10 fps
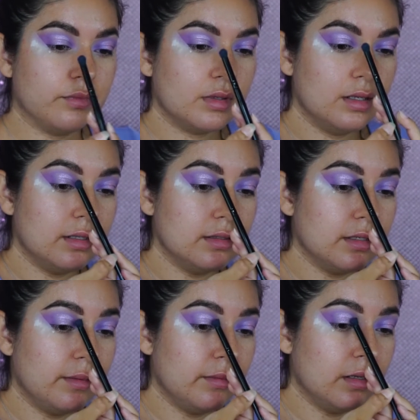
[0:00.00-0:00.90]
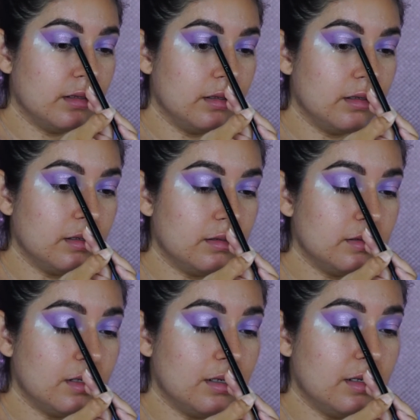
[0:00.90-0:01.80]
And then same thing on the other
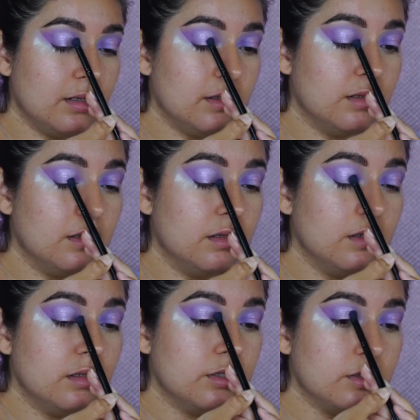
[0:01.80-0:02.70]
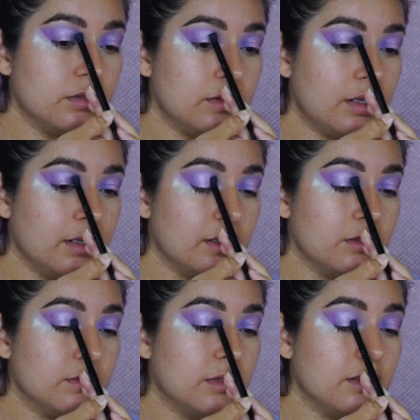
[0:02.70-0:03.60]
side, just so that it gets
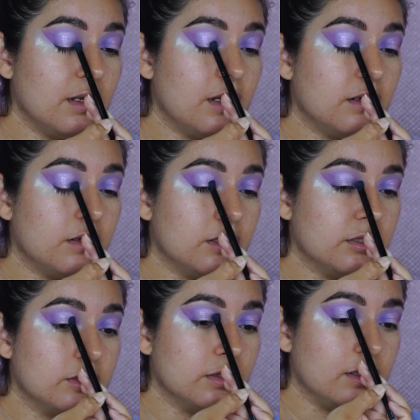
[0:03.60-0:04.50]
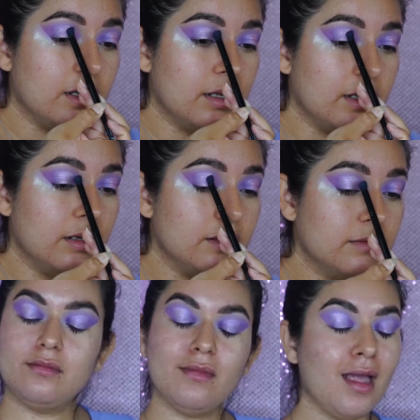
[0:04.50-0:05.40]
rid of that harsh line.
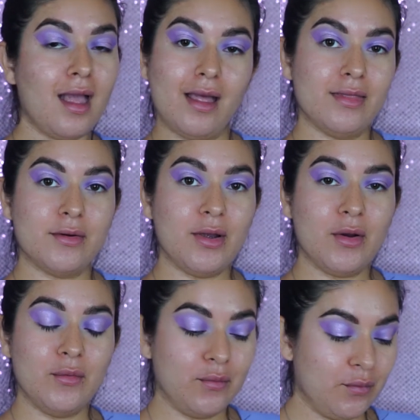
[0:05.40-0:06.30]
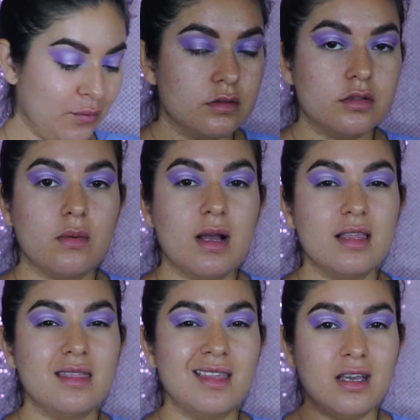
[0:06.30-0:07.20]
And there we go. So I
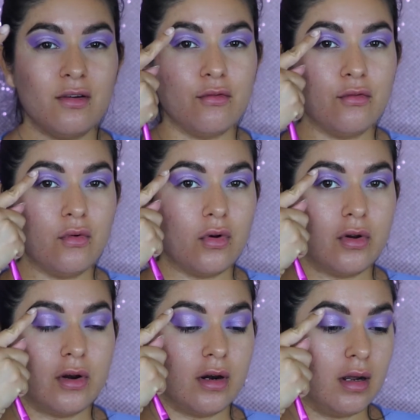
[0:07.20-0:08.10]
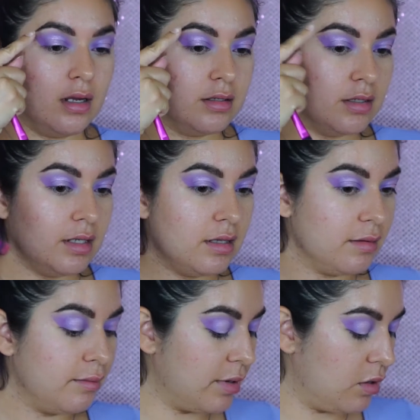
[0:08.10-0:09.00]
think for underneath the
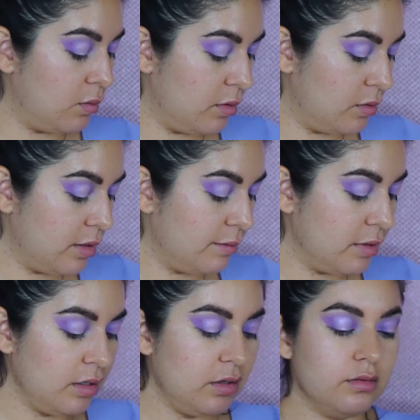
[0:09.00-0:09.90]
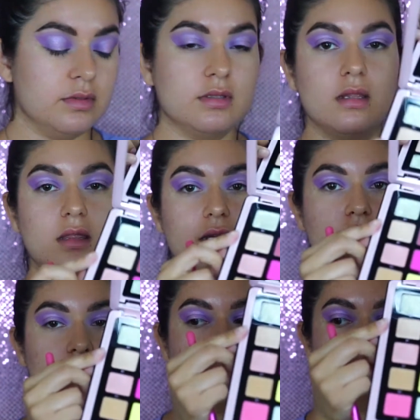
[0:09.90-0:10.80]
brow bone, I'm gonna use
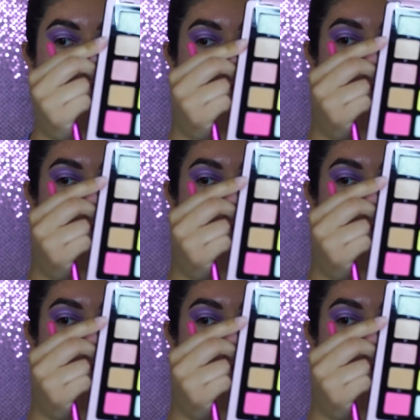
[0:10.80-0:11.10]
this